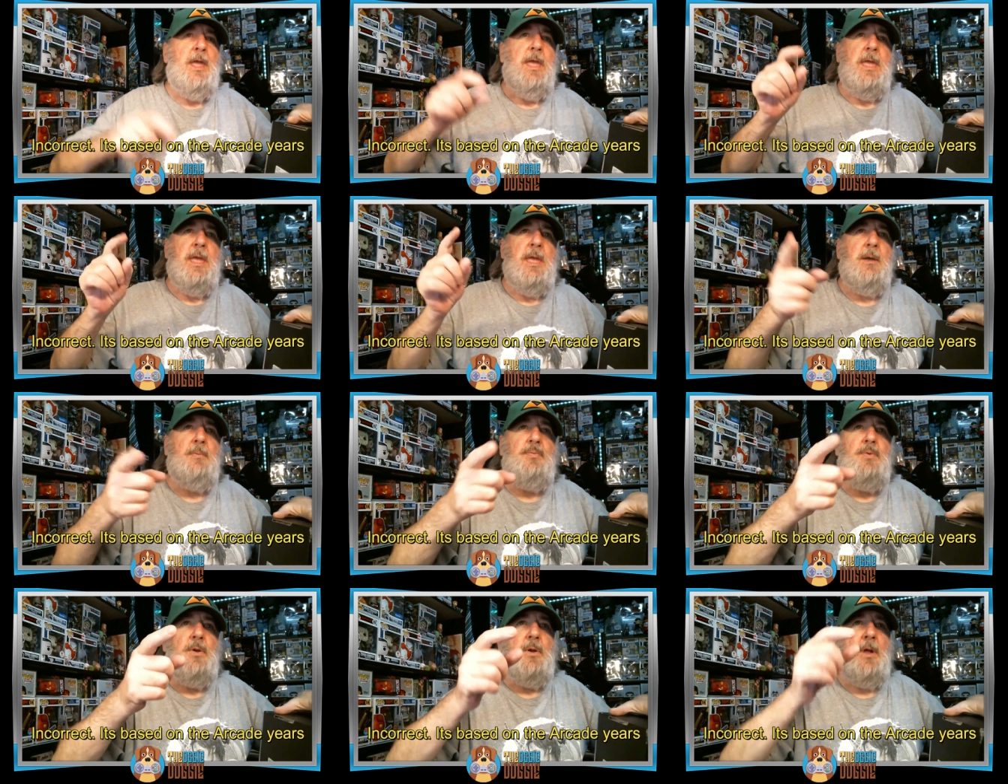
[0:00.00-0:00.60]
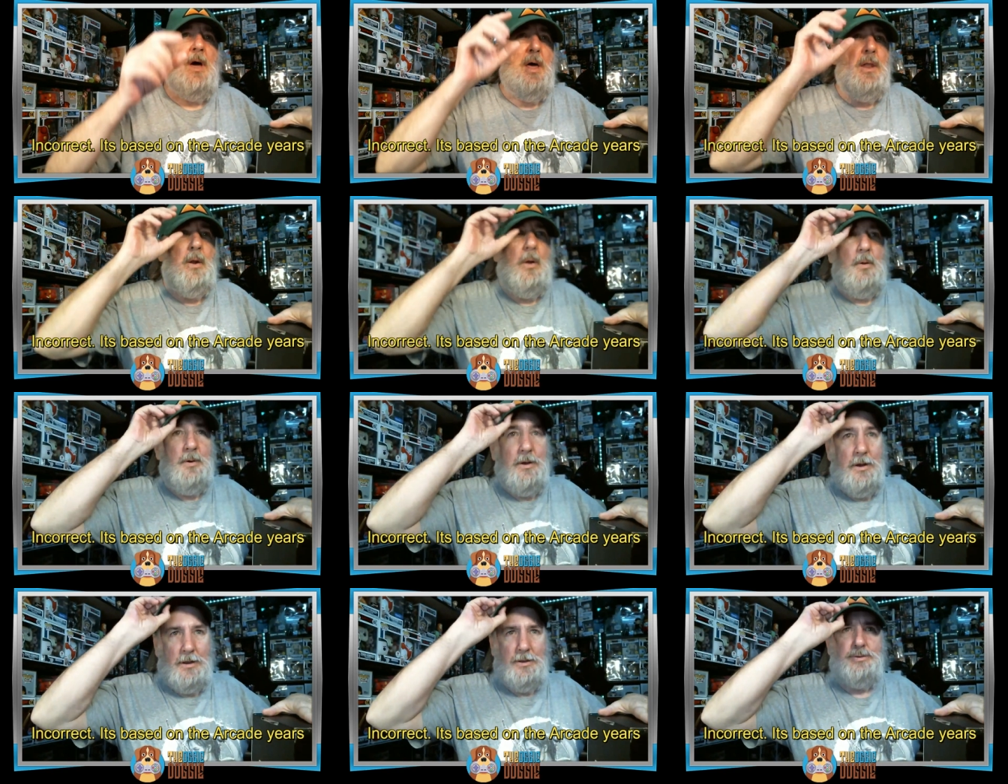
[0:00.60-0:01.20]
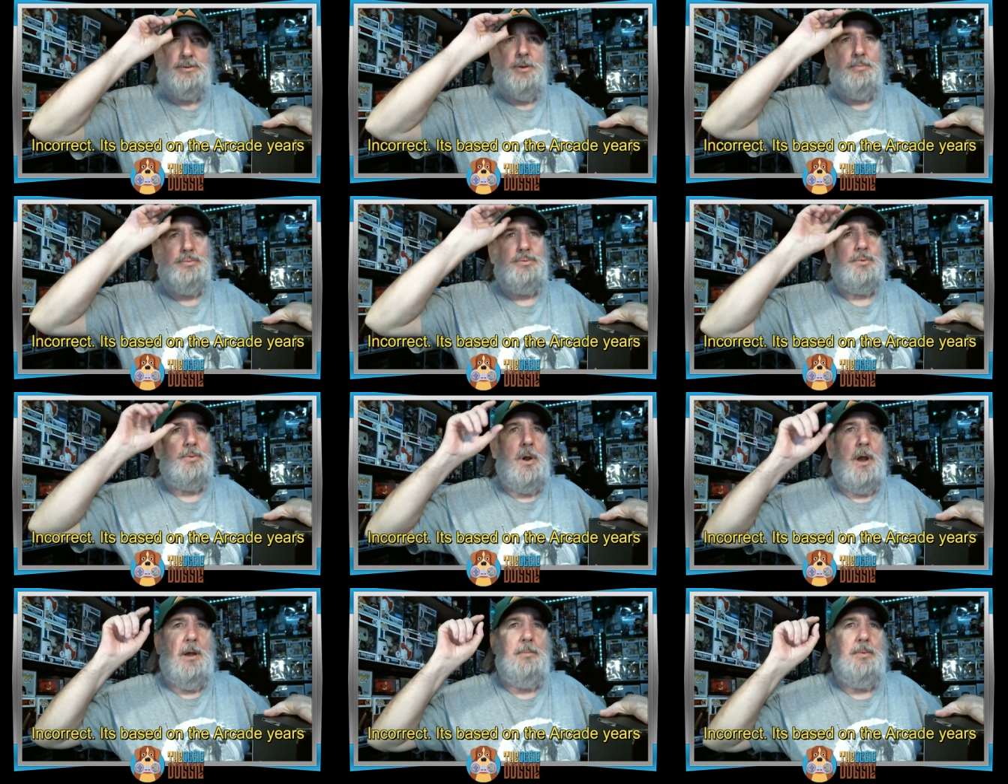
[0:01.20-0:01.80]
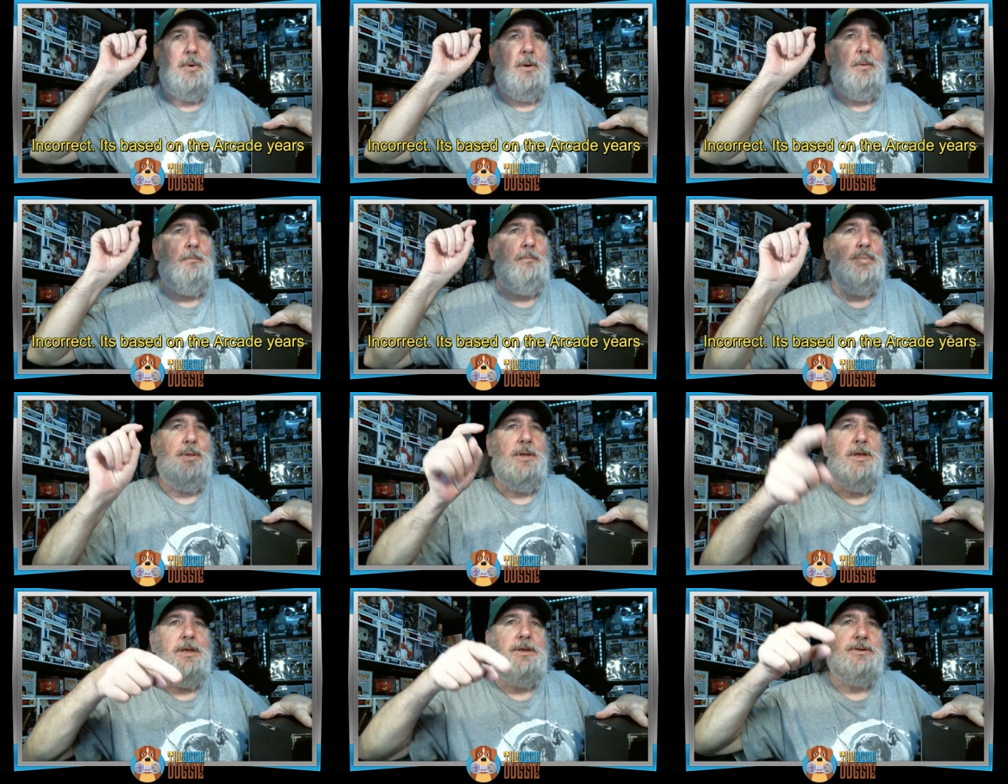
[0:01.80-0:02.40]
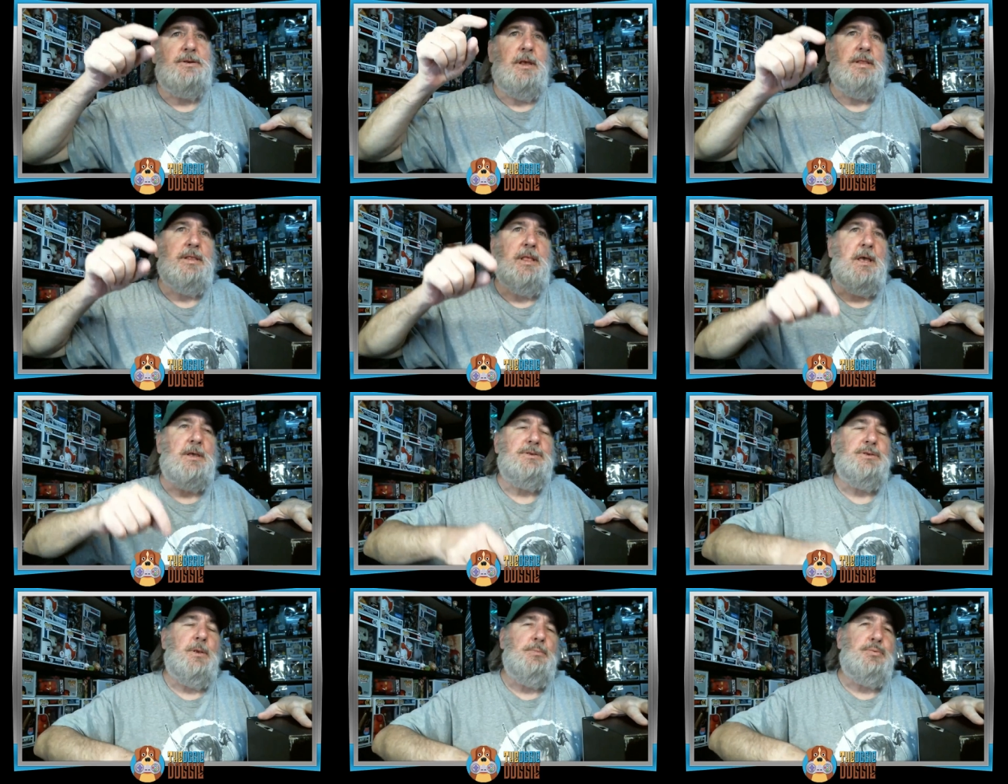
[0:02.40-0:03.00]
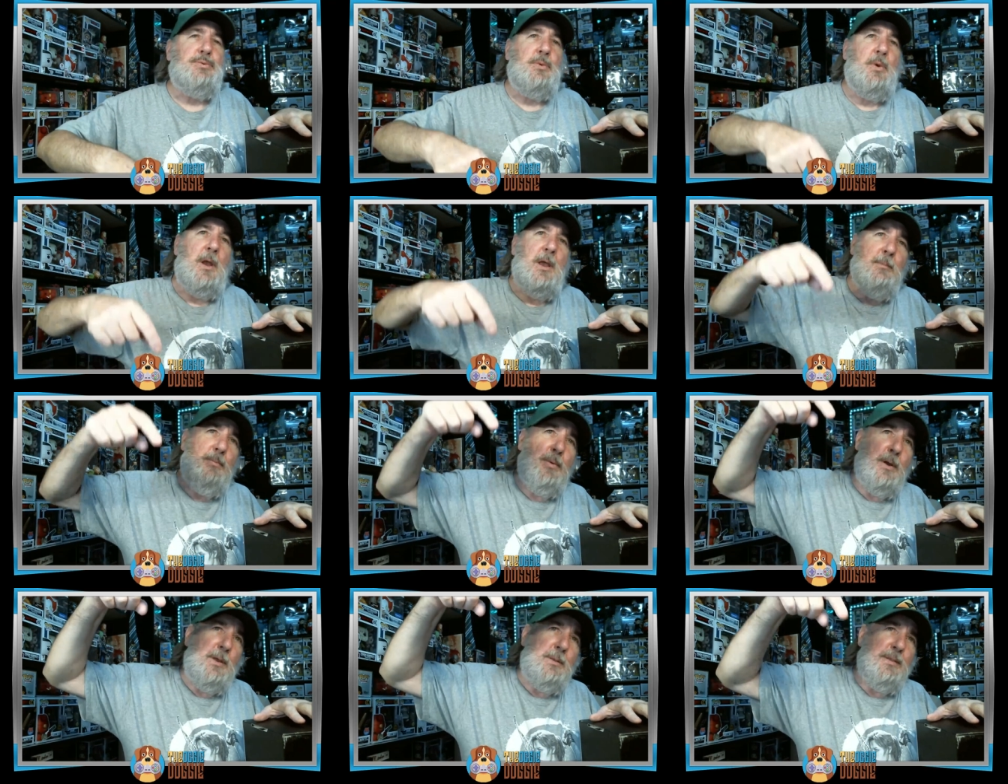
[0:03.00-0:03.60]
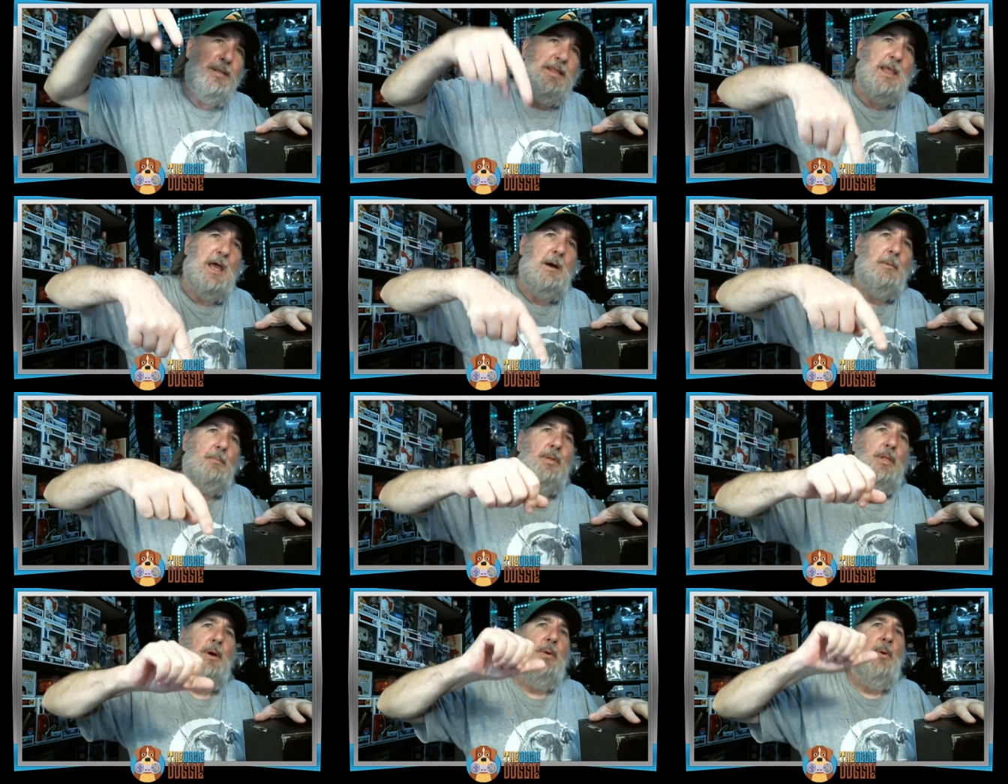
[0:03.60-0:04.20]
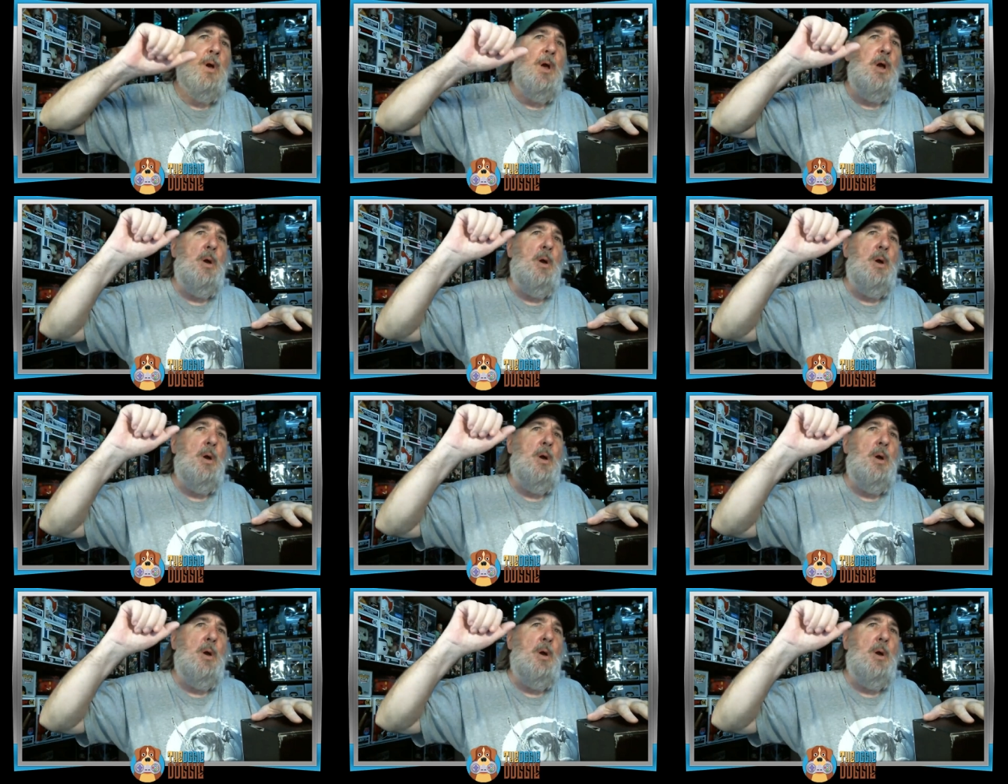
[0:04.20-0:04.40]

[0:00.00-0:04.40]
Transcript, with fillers: If you're not already a subscriber, please hit that subscribe button down below,